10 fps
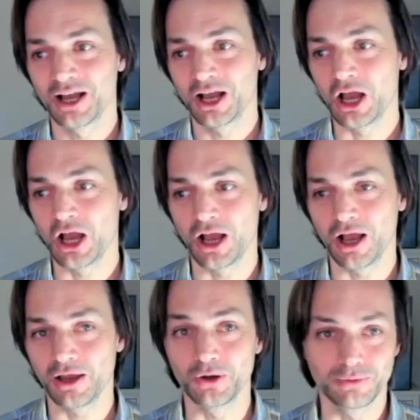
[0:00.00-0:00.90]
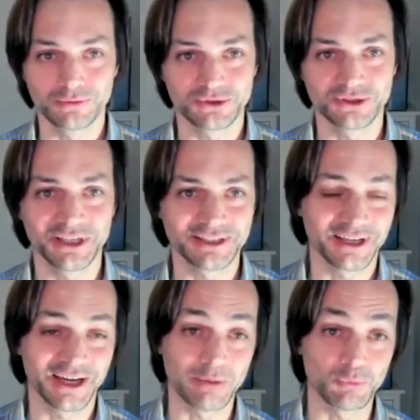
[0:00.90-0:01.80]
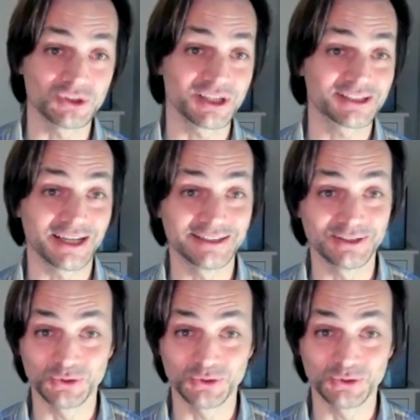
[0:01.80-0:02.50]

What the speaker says: As a data guy, I'm always excited